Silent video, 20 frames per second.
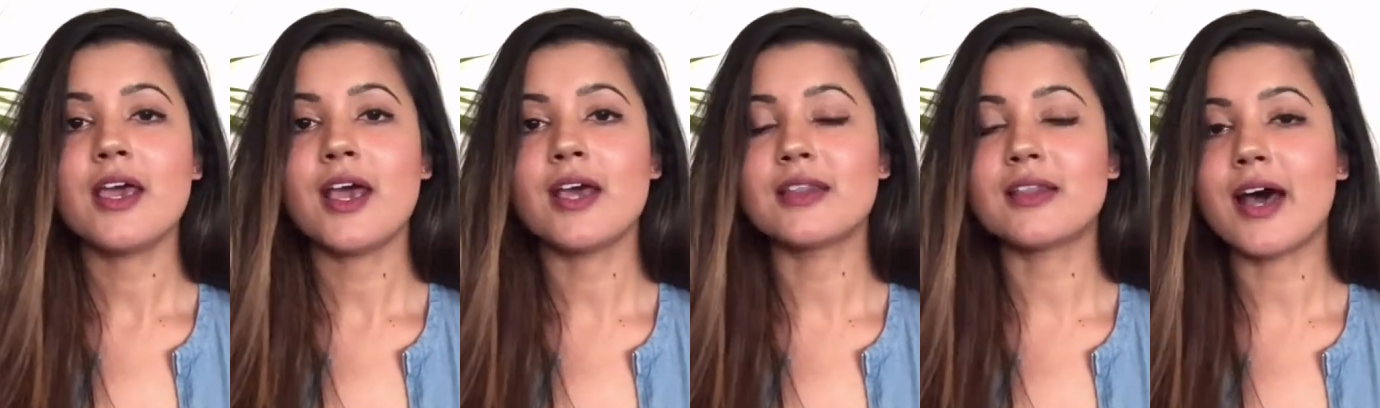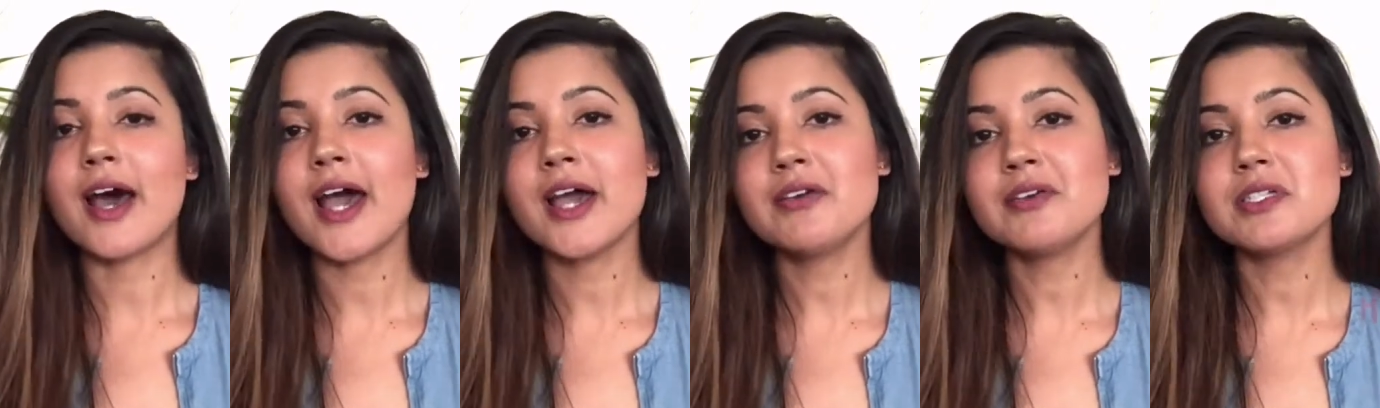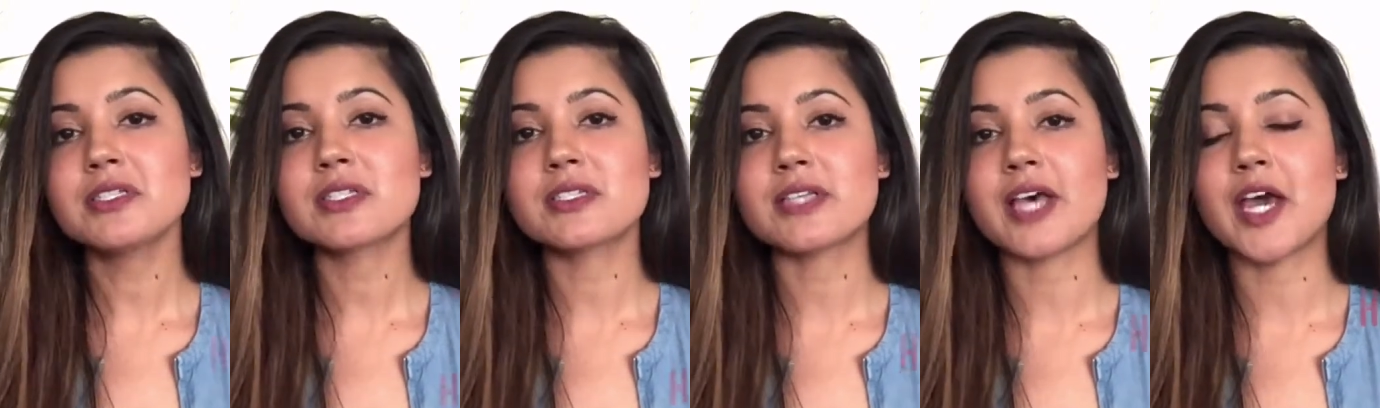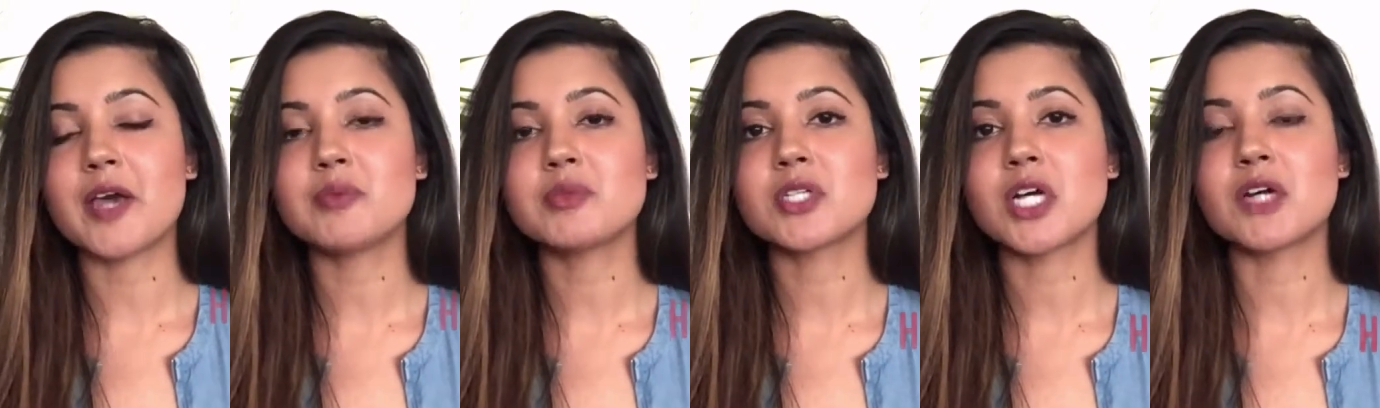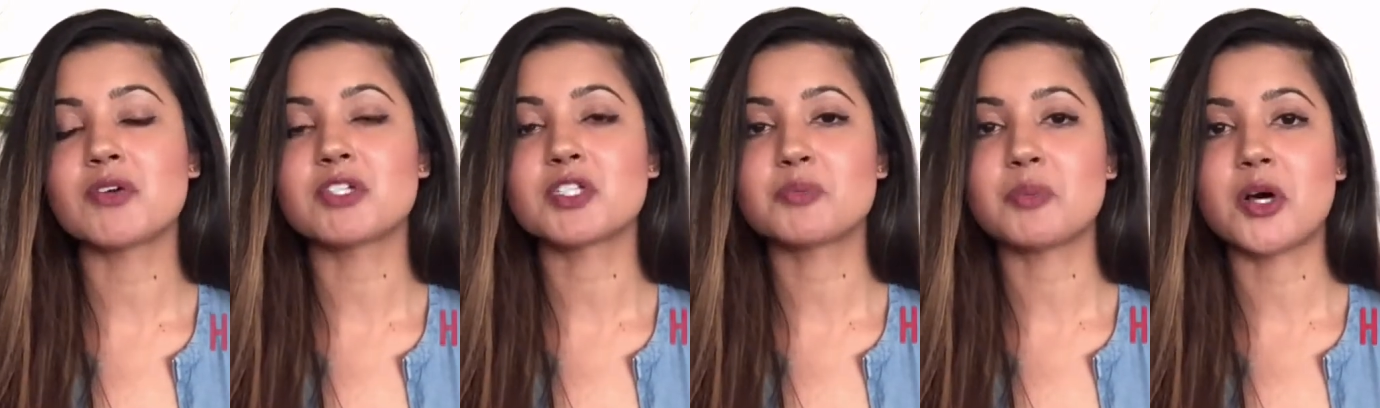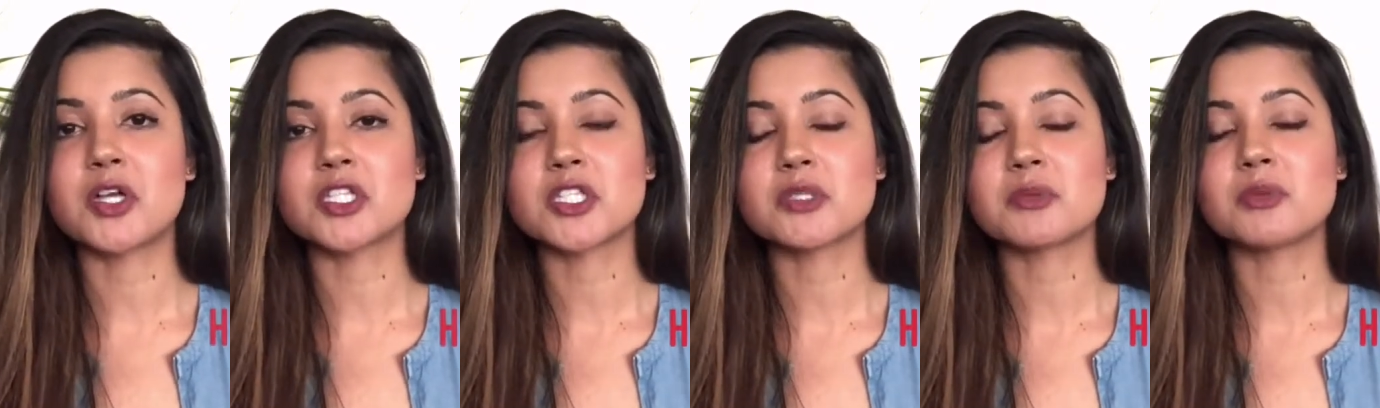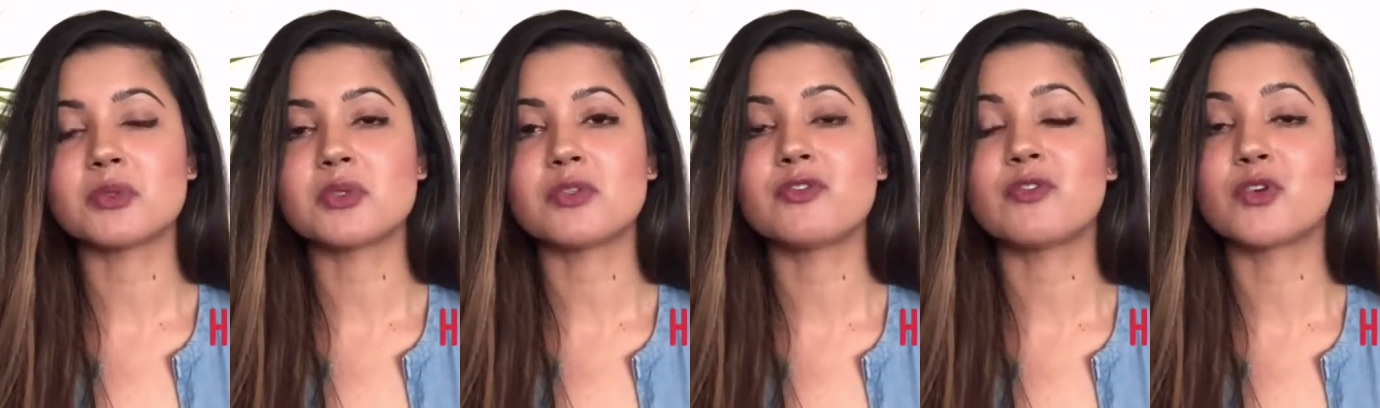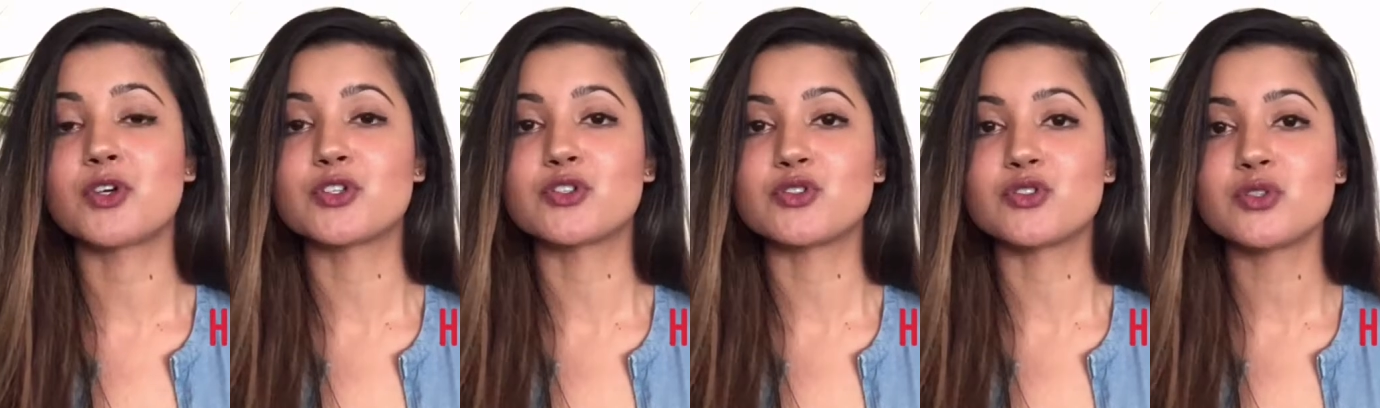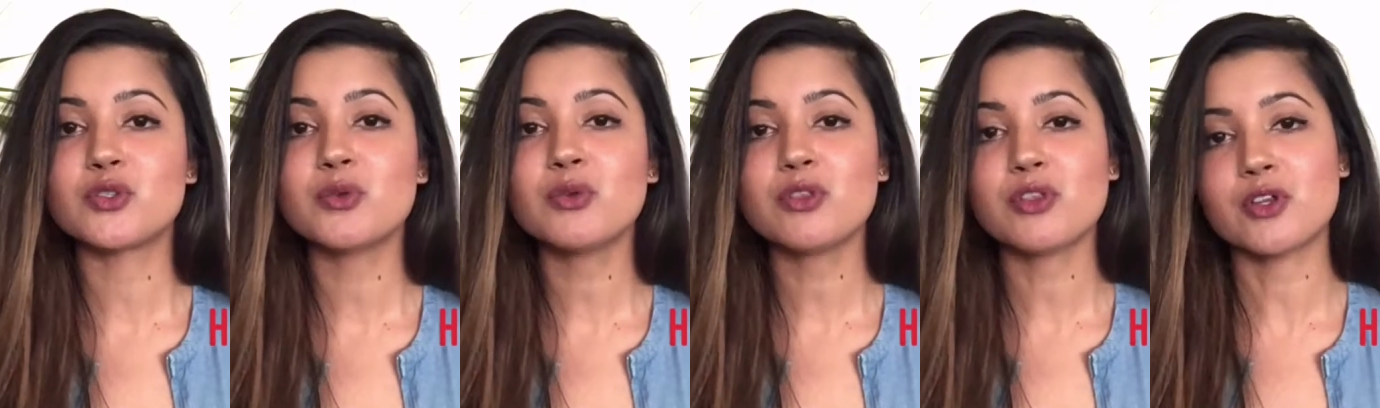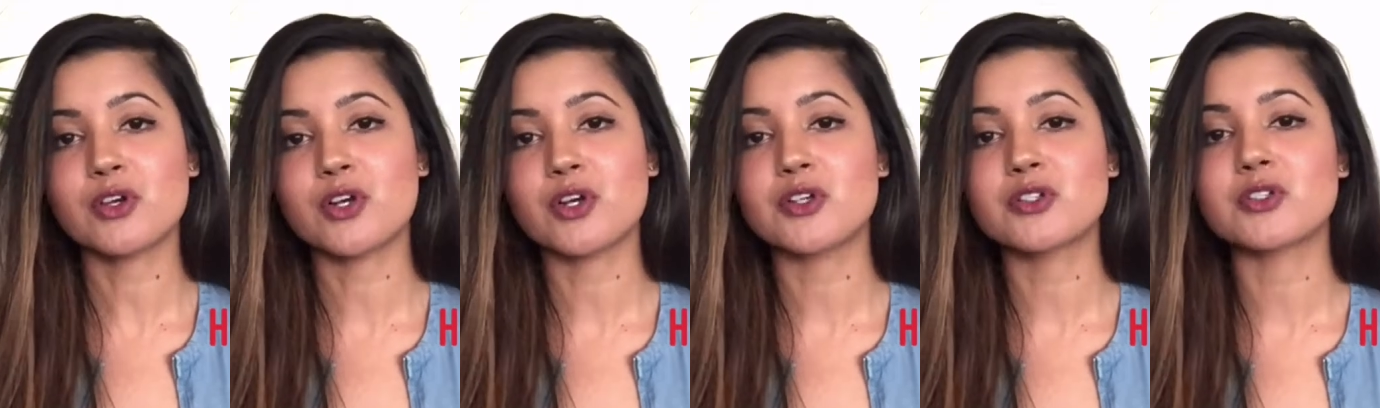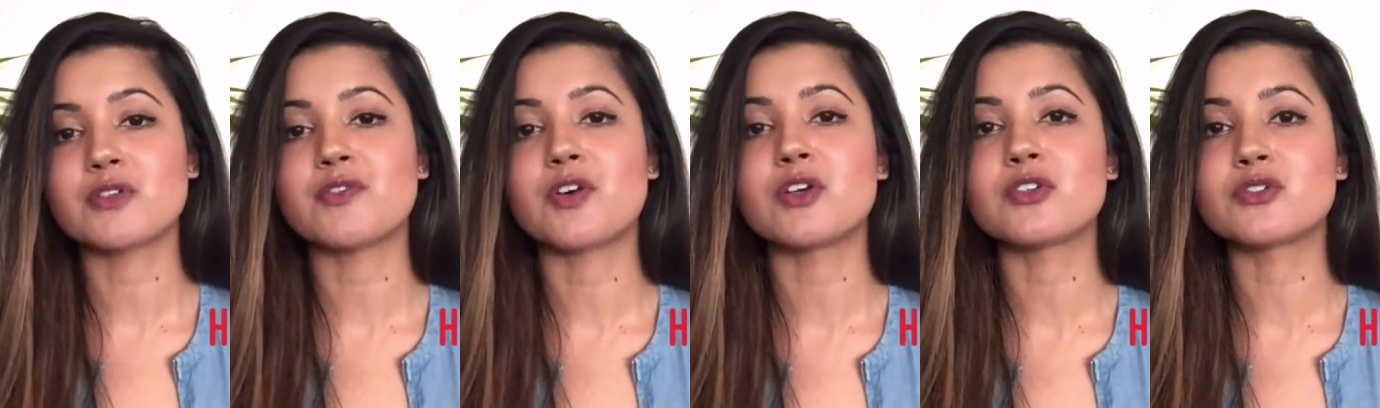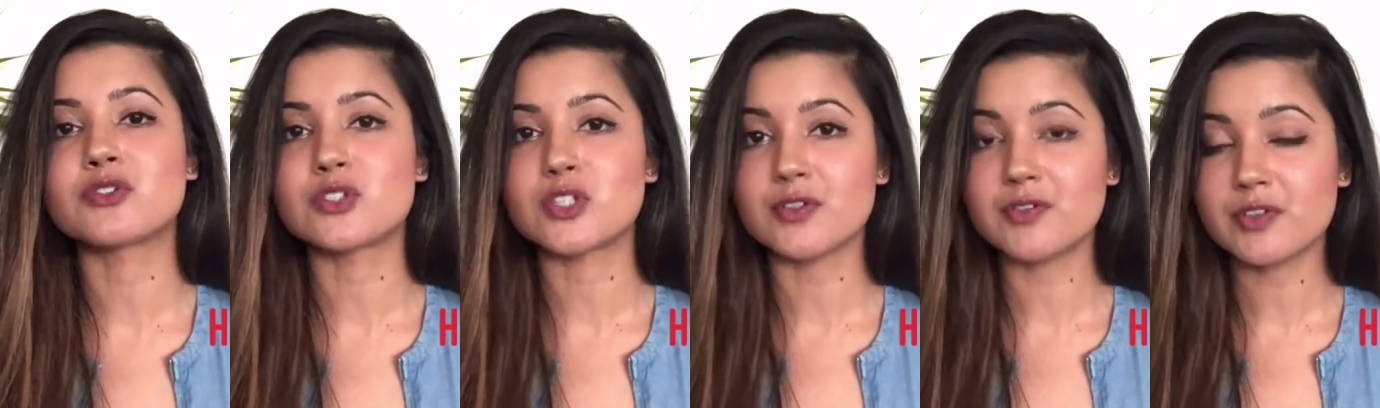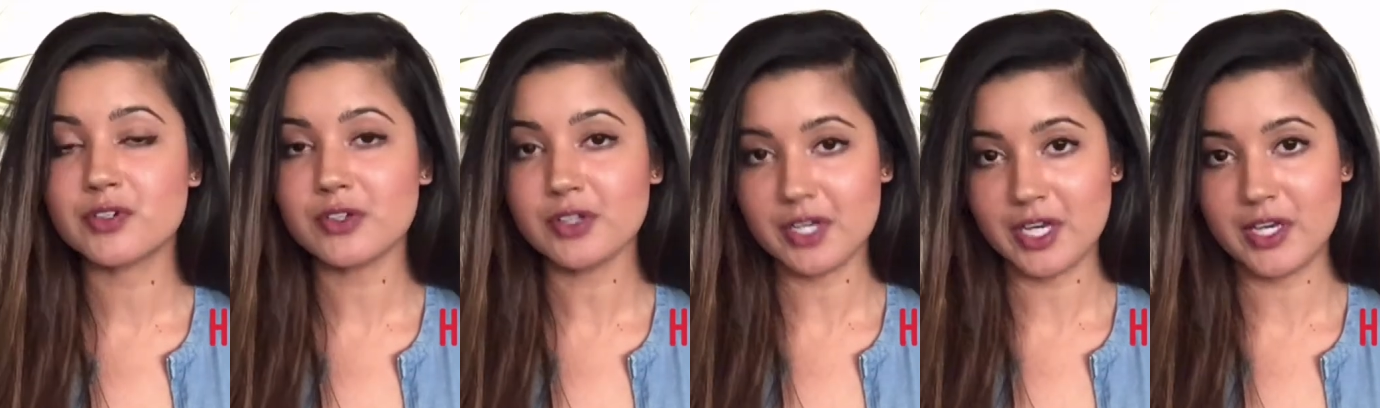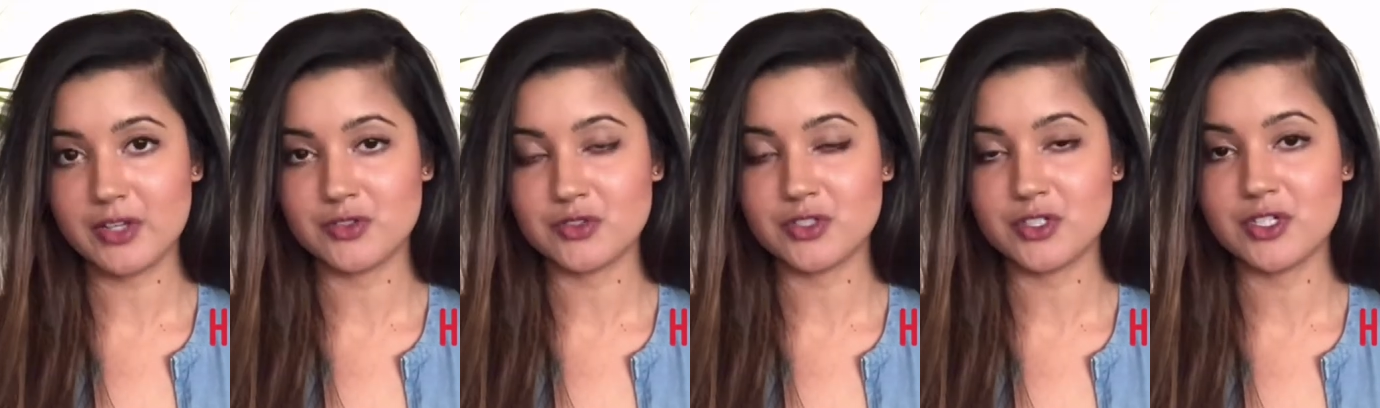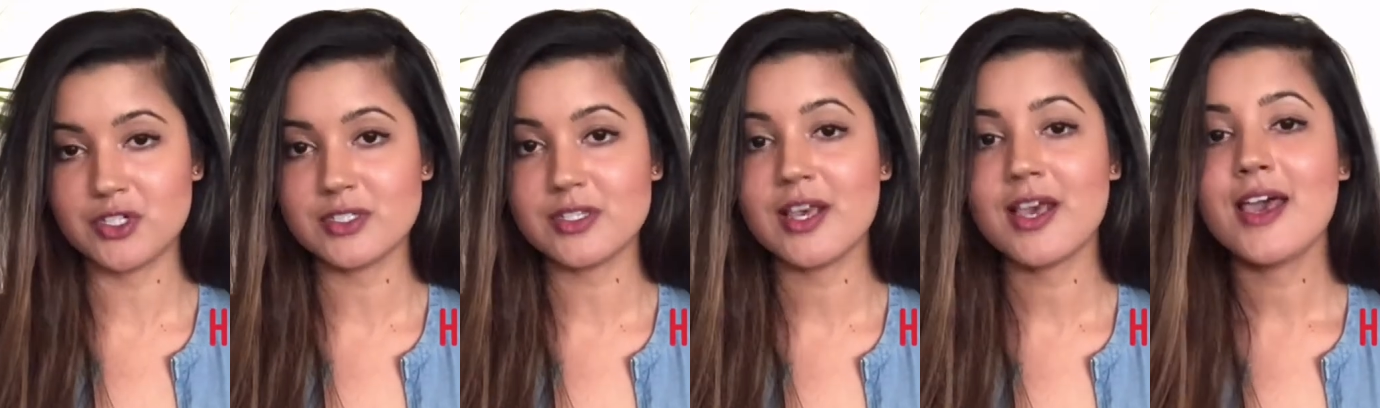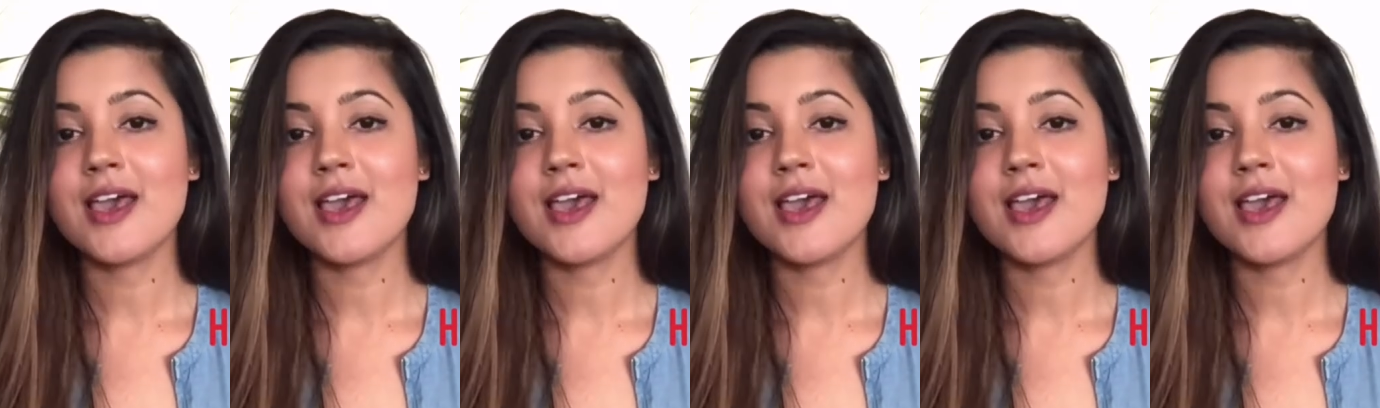and the high-risk types are responsible for 2/3 of all cervical cancers